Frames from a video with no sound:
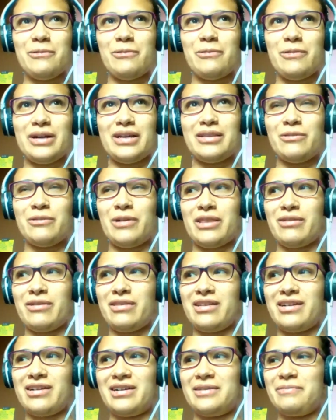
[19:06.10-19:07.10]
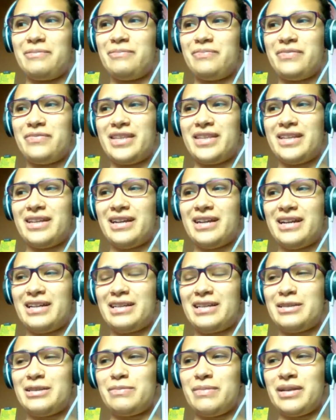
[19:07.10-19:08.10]
What other?
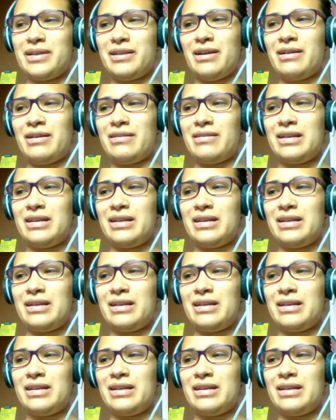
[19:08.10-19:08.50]
I spent